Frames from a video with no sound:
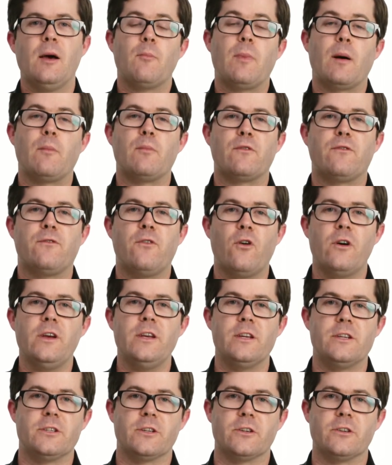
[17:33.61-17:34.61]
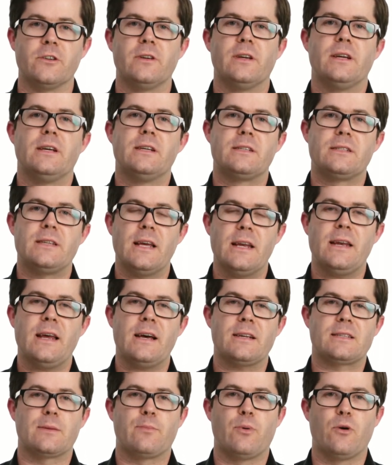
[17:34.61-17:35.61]
But before you do, send
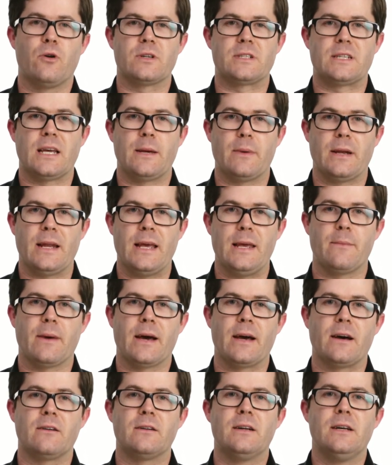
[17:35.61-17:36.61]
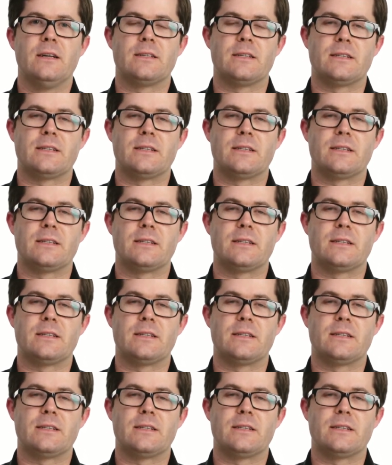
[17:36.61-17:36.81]
our support team an email